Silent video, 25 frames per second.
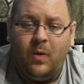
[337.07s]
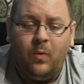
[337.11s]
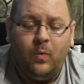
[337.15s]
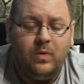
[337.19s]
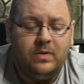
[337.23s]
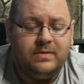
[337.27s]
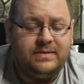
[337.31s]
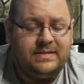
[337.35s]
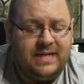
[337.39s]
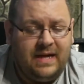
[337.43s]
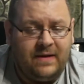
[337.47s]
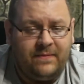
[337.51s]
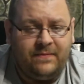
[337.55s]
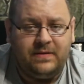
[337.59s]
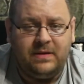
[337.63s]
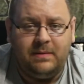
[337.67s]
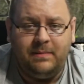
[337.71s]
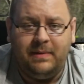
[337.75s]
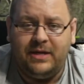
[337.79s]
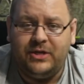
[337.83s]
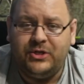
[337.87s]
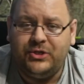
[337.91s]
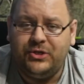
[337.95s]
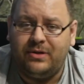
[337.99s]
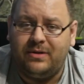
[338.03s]
We'll definitely
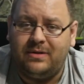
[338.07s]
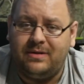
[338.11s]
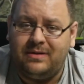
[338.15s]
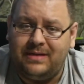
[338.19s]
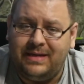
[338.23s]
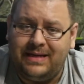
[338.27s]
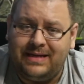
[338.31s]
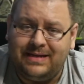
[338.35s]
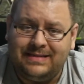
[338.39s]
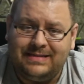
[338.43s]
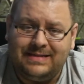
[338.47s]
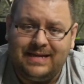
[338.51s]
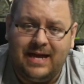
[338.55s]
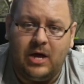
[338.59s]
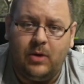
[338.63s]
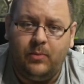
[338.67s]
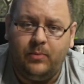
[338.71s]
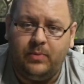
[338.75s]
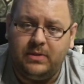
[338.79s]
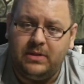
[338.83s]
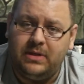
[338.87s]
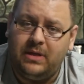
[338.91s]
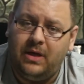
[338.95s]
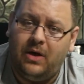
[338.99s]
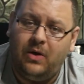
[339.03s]
make sure to link down
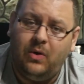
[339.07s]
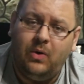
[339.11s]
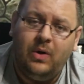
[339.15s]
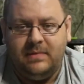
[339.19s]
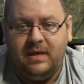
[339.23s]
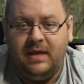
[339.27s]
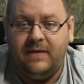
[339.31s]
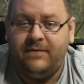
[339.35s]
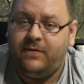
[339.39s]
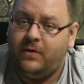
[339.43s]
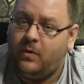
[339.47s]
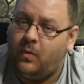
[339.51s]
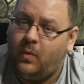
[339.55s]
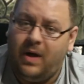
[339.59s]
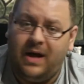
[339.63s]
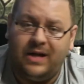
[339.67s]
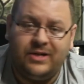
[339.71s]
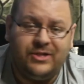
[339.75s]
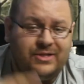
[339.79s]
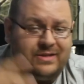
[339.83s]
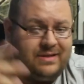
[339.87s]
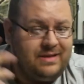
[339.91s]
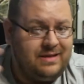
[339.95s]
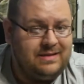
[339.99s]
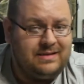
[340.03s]
below, if you're
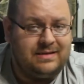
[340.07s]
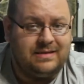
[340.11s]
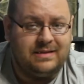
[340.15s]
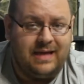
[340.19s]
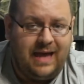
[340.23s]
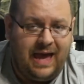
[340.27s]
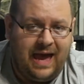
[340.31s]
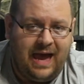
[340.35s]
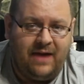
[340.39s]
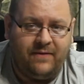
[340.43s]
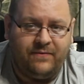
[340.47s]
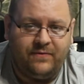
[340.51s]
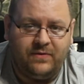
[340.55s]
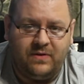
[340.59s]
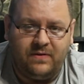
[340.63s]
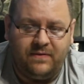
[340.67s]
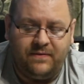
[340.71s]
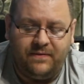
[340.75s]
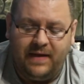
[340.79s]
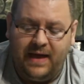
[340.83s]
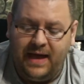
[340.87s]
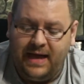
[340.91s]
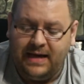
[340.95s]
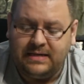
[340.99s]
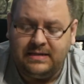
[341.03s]
watching this after the
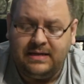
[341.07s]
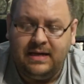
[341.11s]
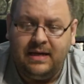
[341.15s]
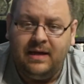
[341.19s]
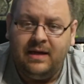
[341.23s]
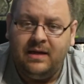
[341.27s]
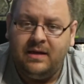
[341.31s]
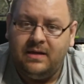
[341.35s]
fact,